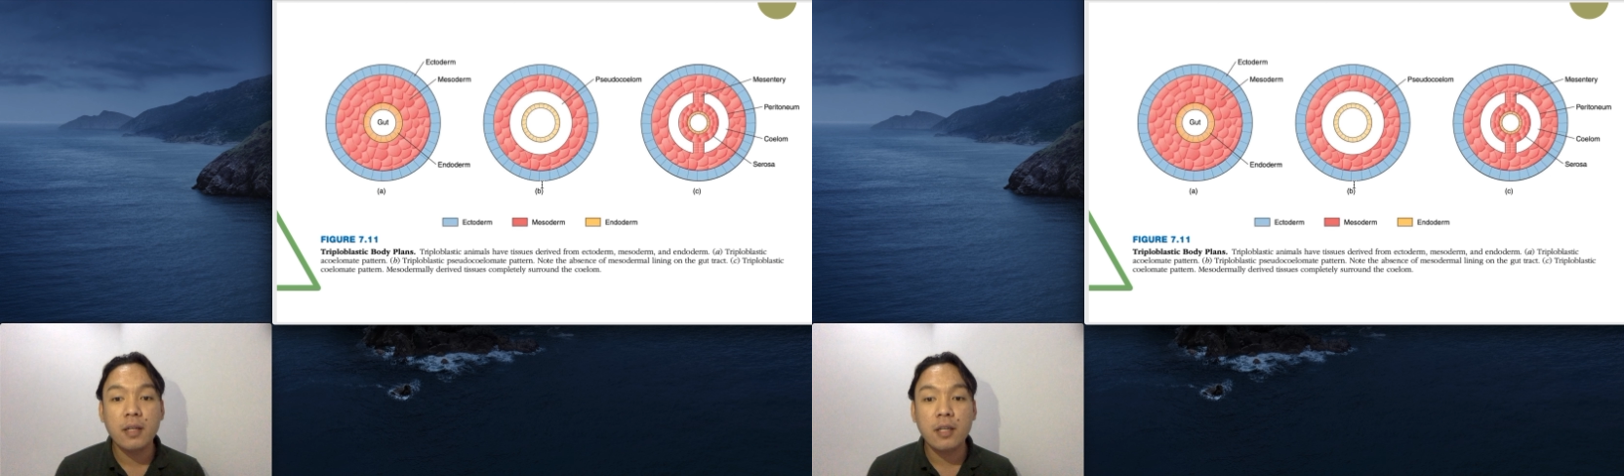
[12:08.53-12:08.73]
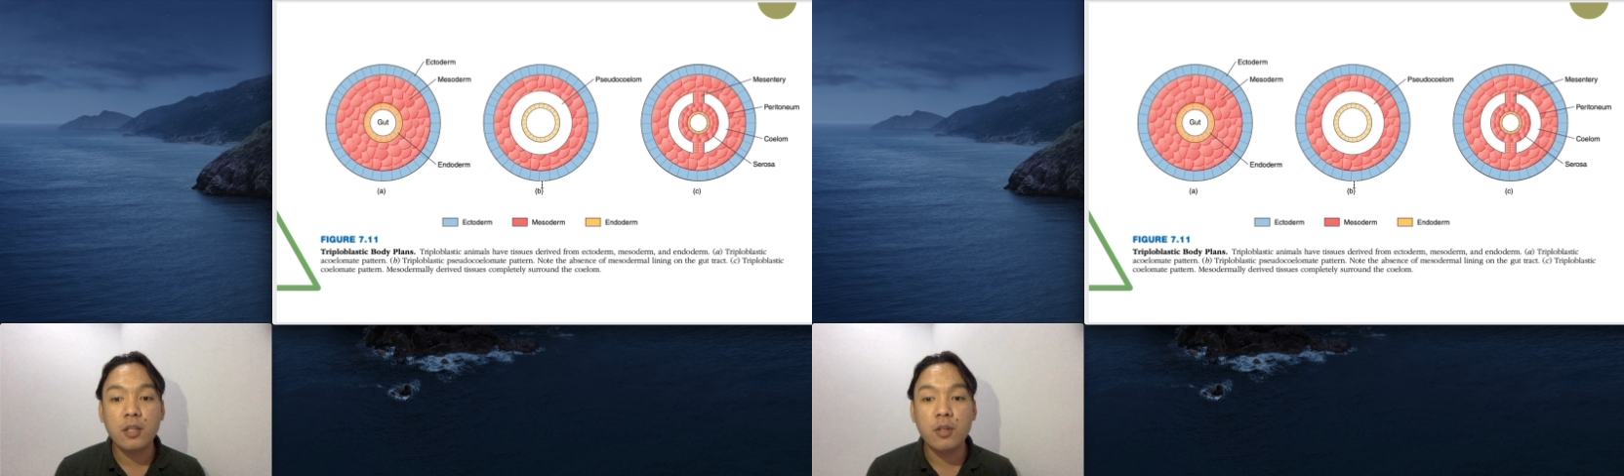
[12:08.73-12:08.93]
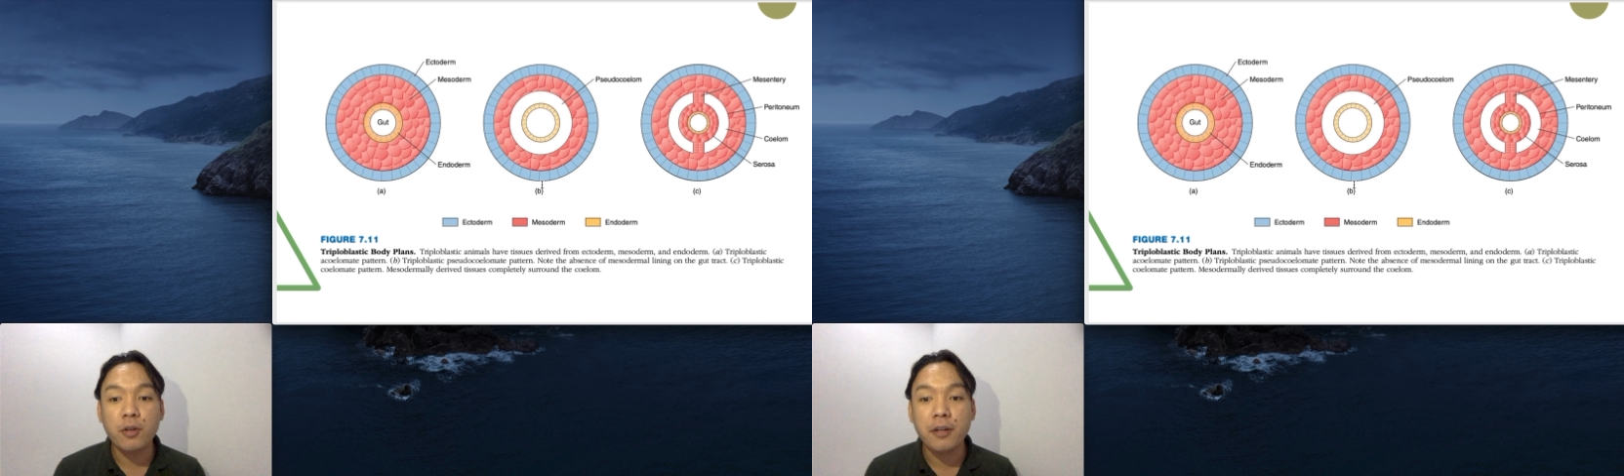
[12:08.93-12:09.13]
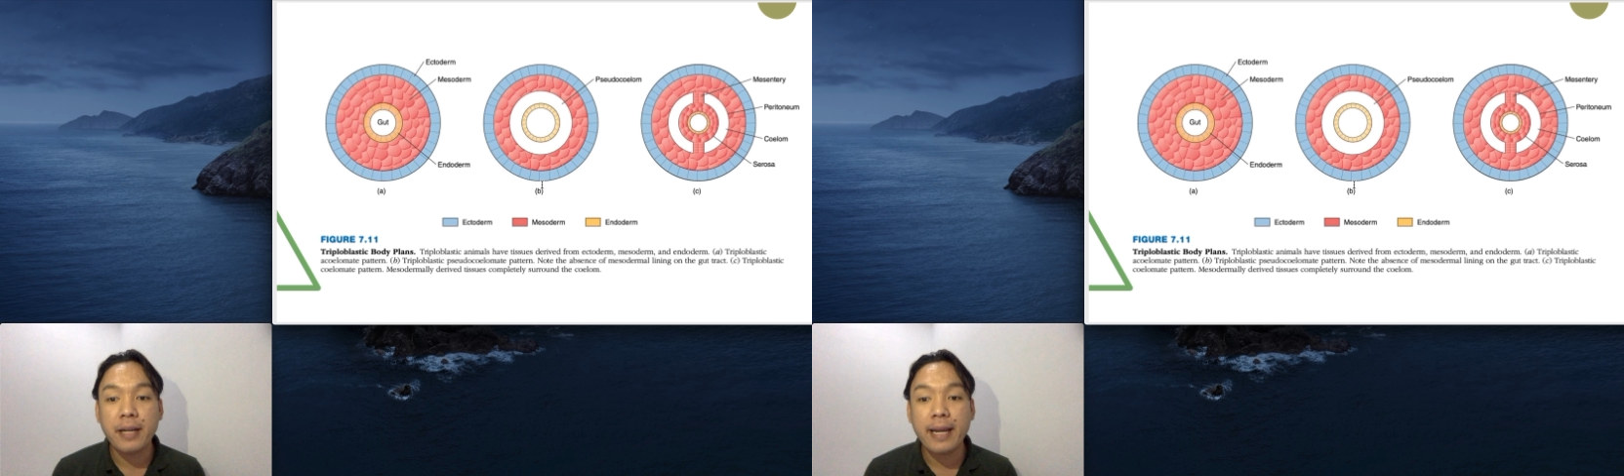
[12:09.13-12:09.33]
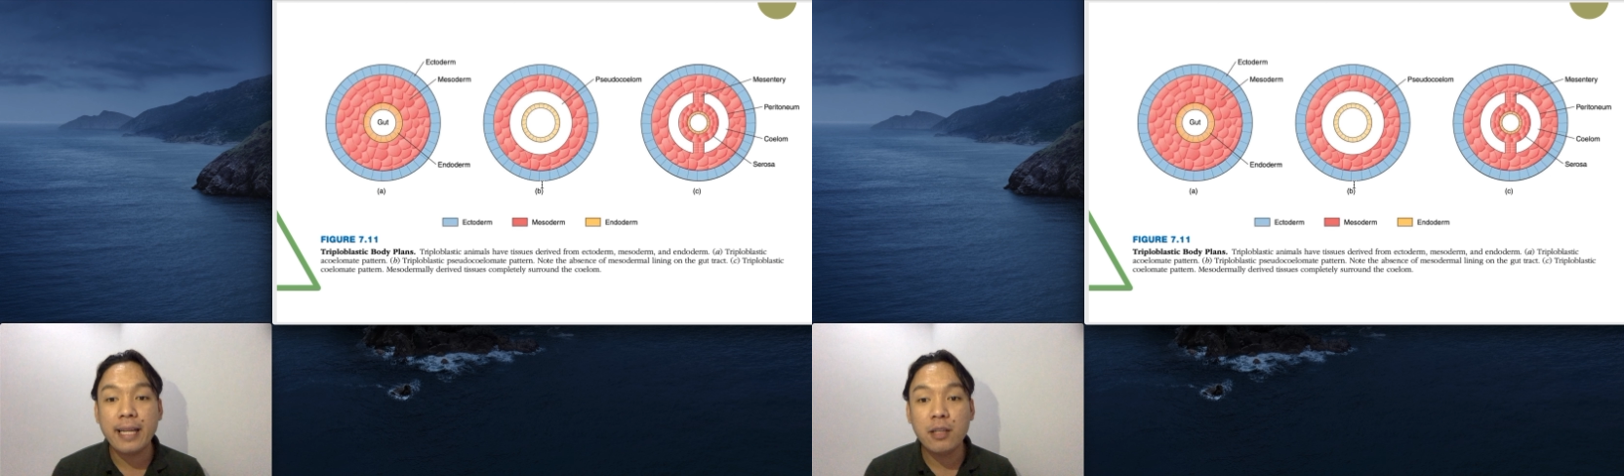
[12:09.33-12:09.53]
your
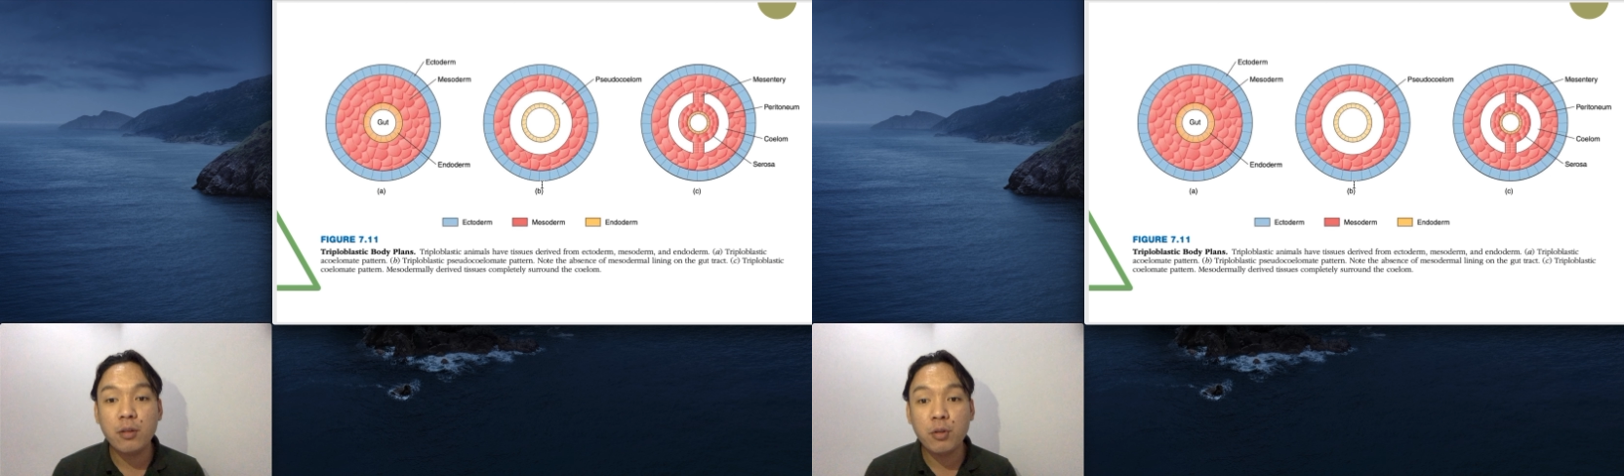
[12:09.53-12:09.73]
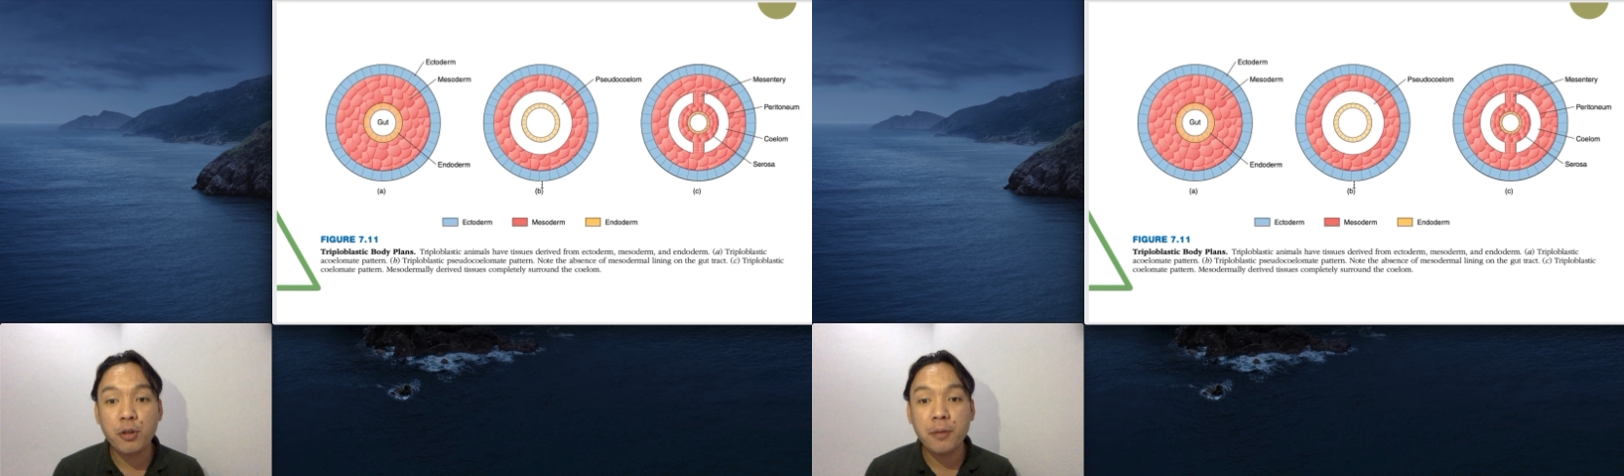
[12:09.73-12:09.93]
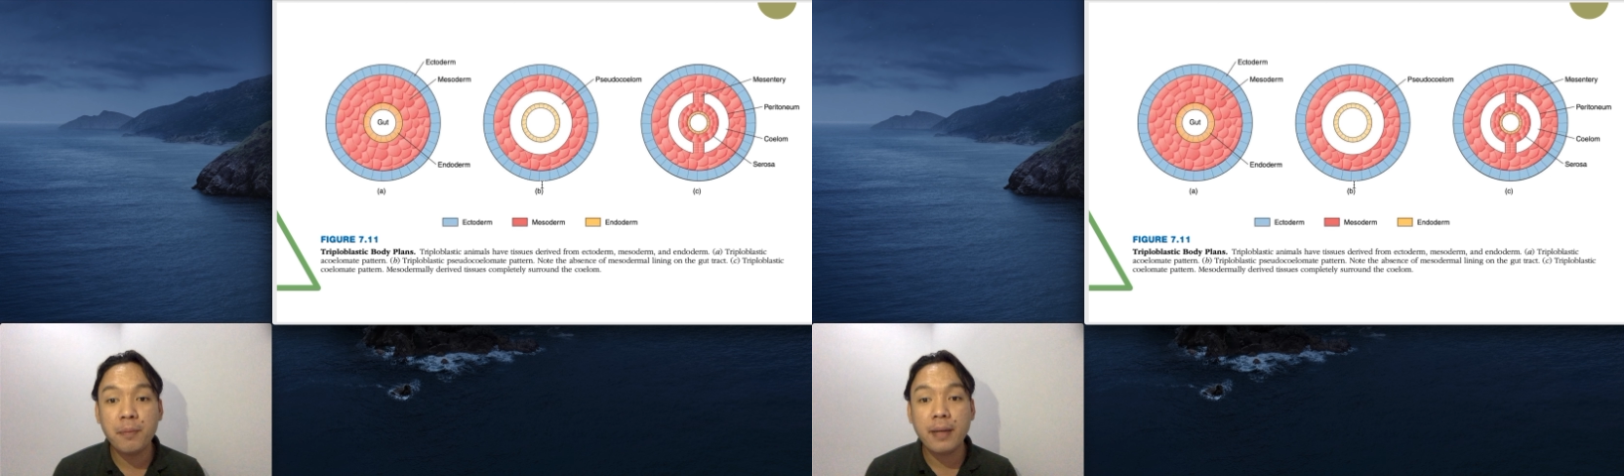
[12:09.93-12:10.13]
endoderm